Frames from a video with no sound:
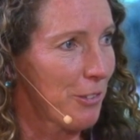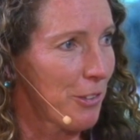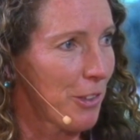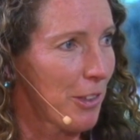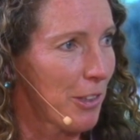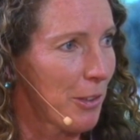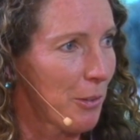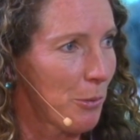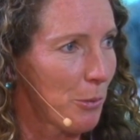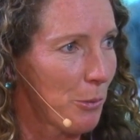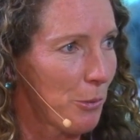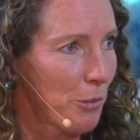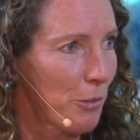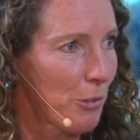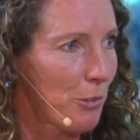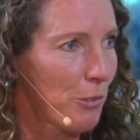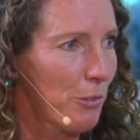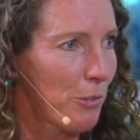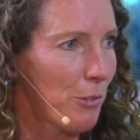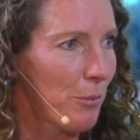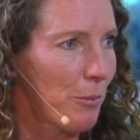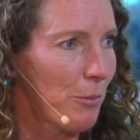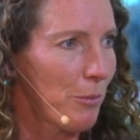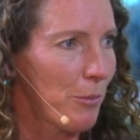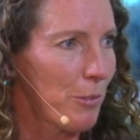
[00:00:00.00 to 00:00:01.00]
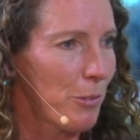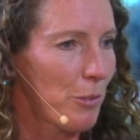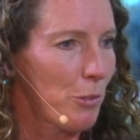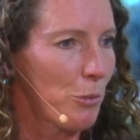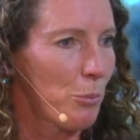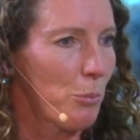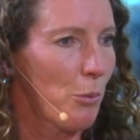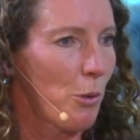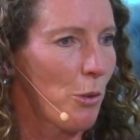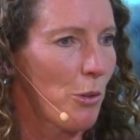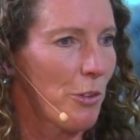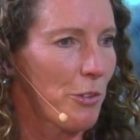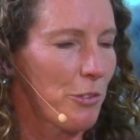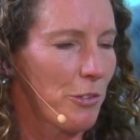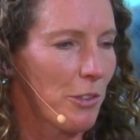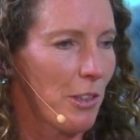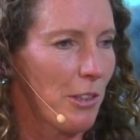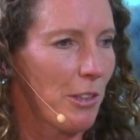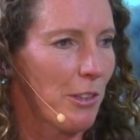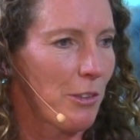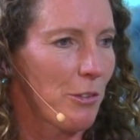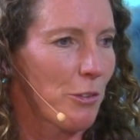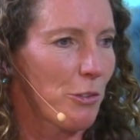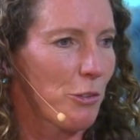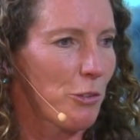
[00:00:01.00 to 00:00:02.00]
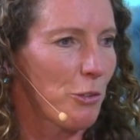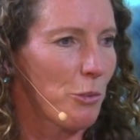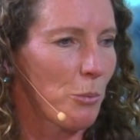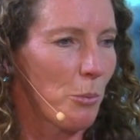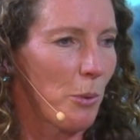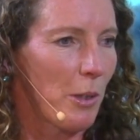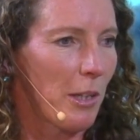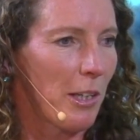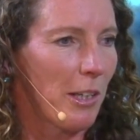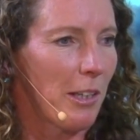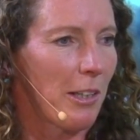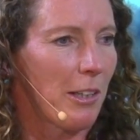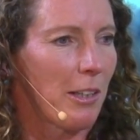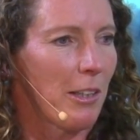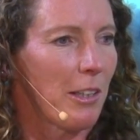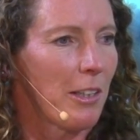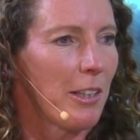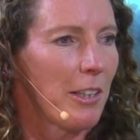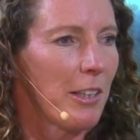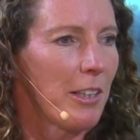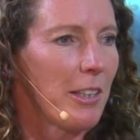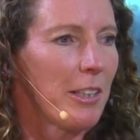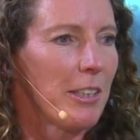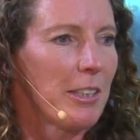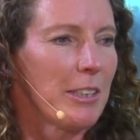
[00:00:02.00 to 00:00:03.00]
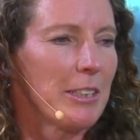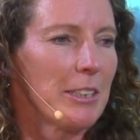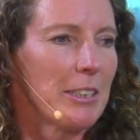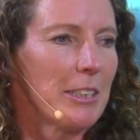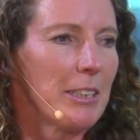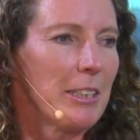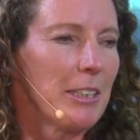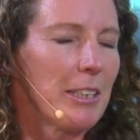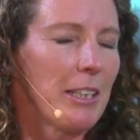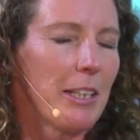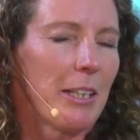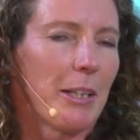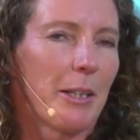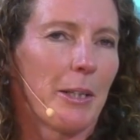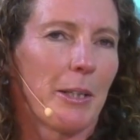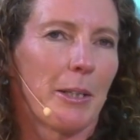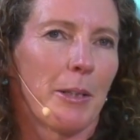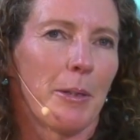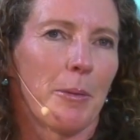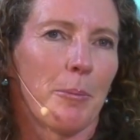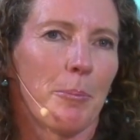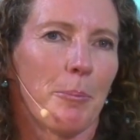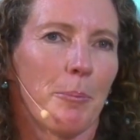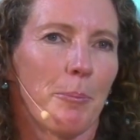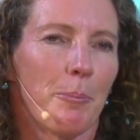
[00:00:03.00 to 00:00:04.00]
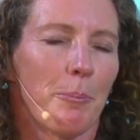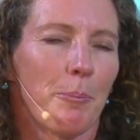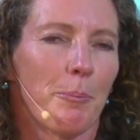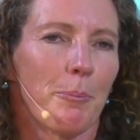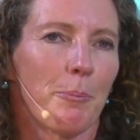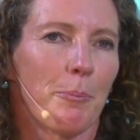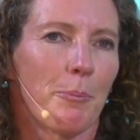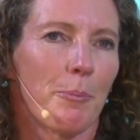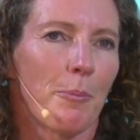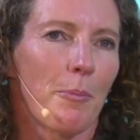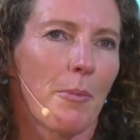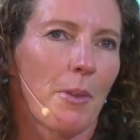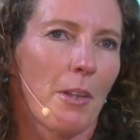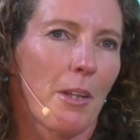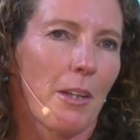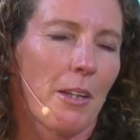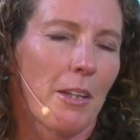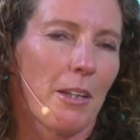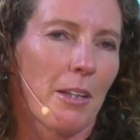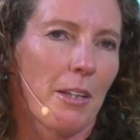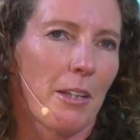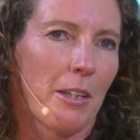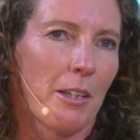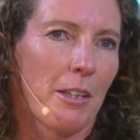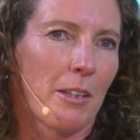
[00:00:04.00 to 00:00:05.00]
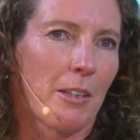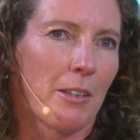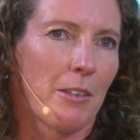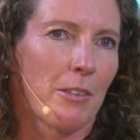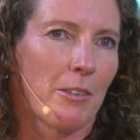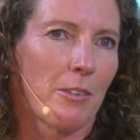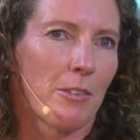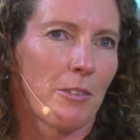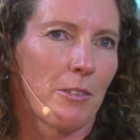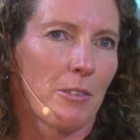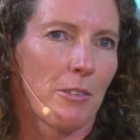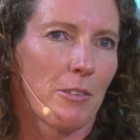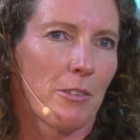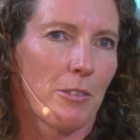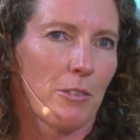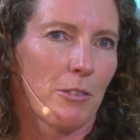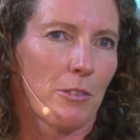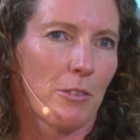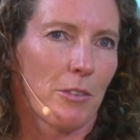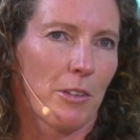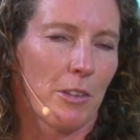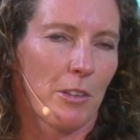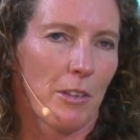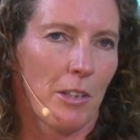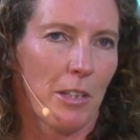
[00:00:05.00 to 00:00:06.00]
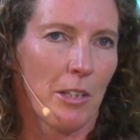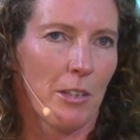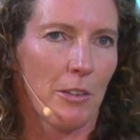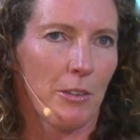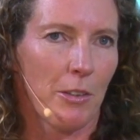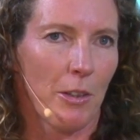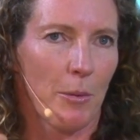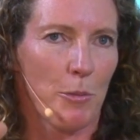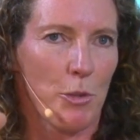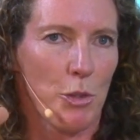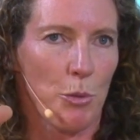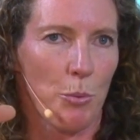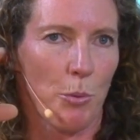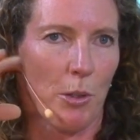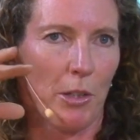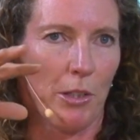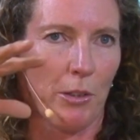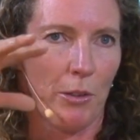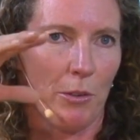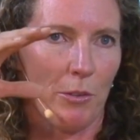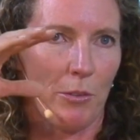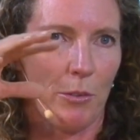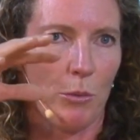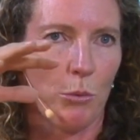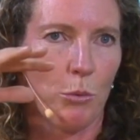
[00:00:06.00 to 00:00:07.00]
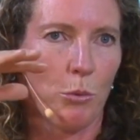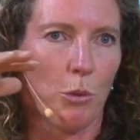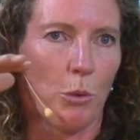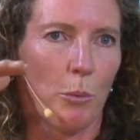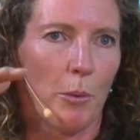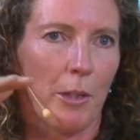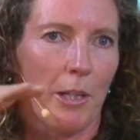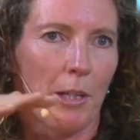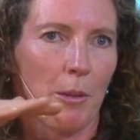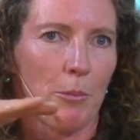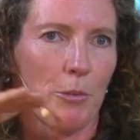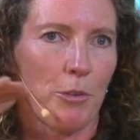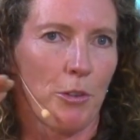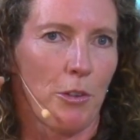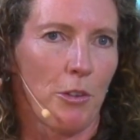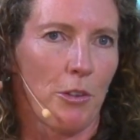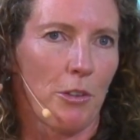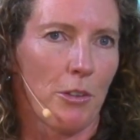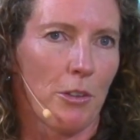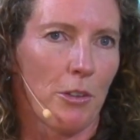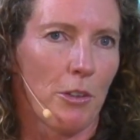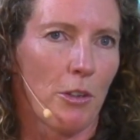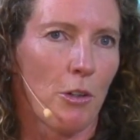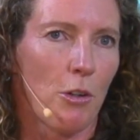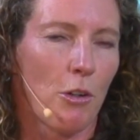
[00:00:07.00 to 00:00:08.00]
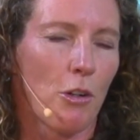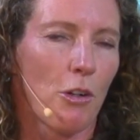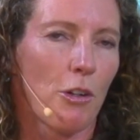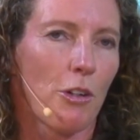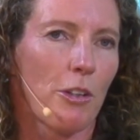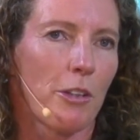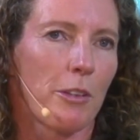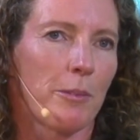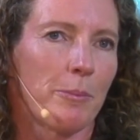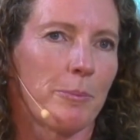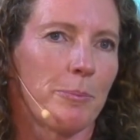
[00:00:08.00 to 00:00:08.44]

day it was starting to swell, and it ended up swelling all the way up to the hock.